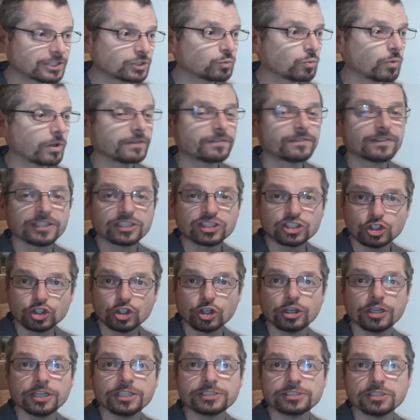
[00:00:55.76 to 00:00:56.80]
is what this
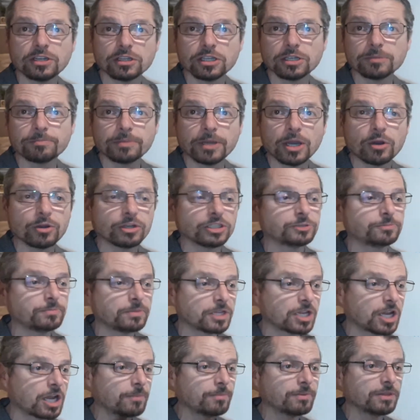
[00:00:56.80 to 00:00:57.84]
journey is all about, is
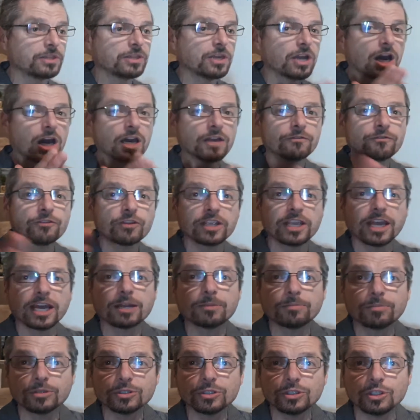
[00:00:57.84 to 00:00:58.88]
becoming the
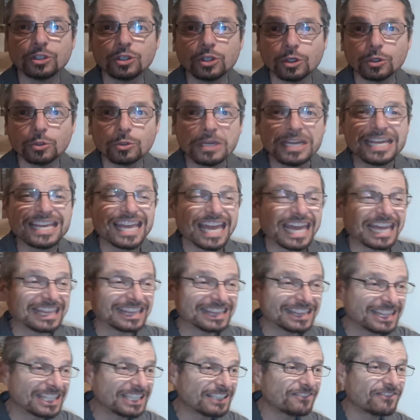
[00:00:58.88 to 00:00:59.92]
unforgettable you and
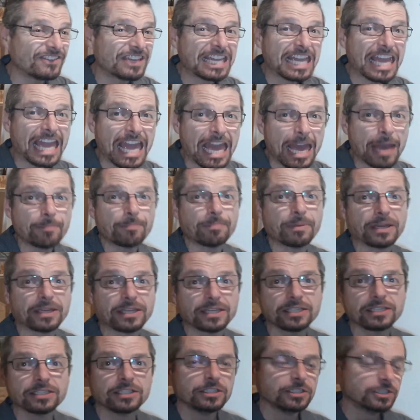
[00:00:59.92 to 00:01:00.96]
living
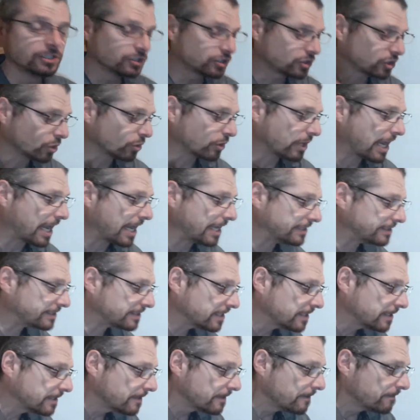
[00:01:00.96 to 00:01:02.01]
epic. So
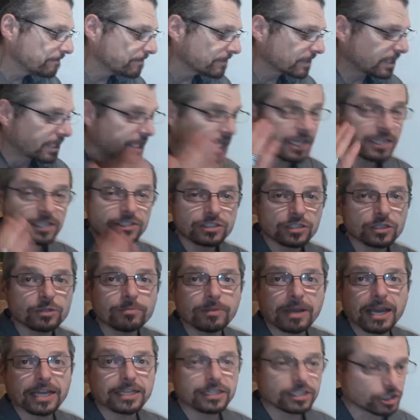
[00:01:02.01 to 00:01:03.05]
guys, getting to
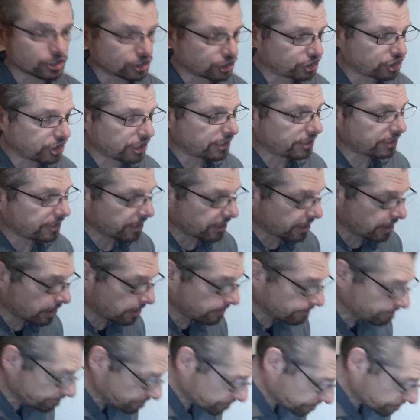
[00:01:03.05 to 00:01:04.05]
my little sheet here.